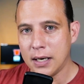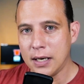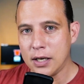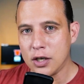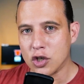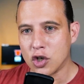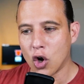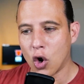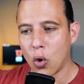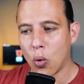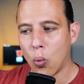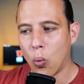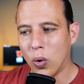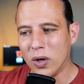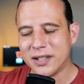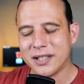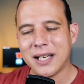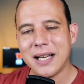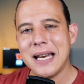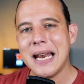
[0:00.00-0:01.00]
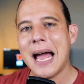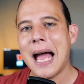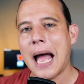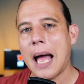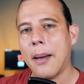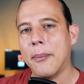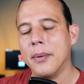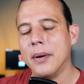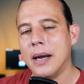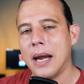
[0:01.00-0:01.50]
So what's going to
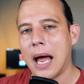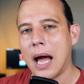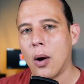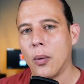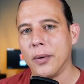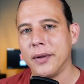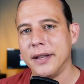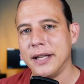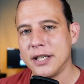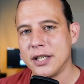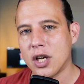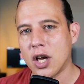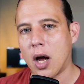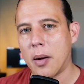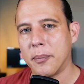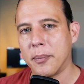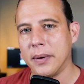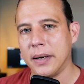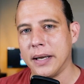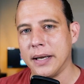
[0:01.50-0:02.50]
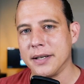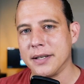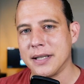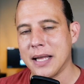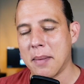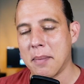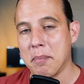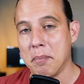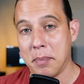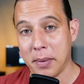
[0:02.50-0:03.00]
happen now when these companies
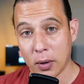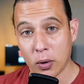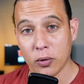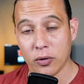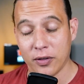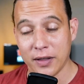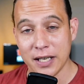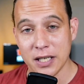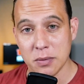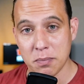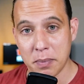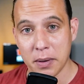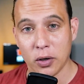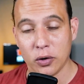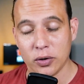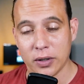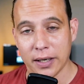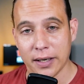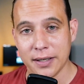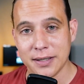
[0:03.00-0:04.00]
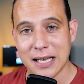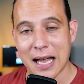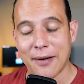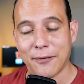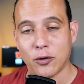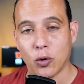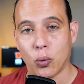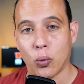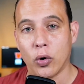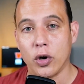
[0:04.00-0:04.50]
that built these buildings have
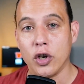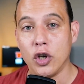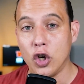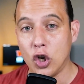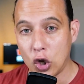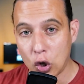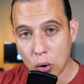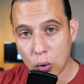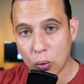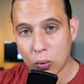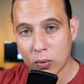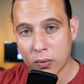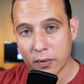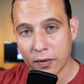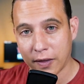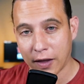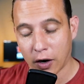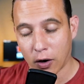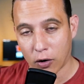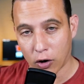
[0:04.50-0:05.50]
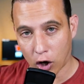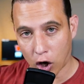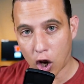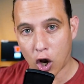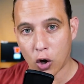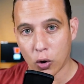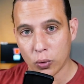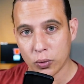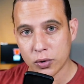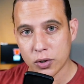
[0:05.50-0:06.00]
to renew their
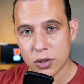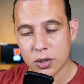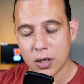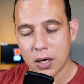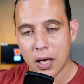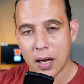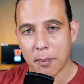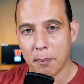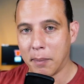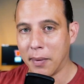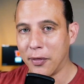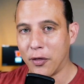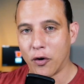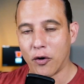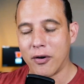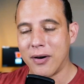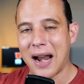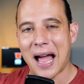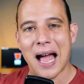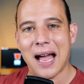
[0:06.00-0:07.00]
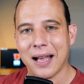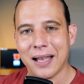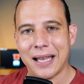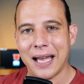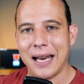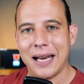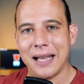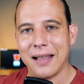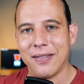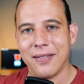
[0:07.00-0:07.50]
loans, but they're not
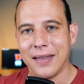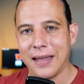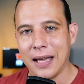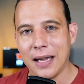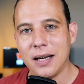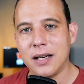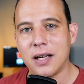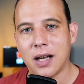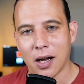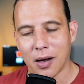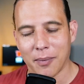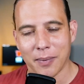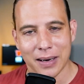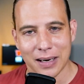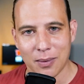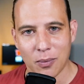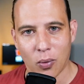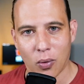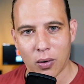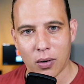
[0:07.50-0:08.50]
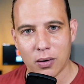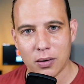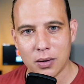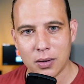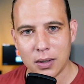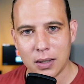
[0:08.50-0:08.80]
getting the income anymore?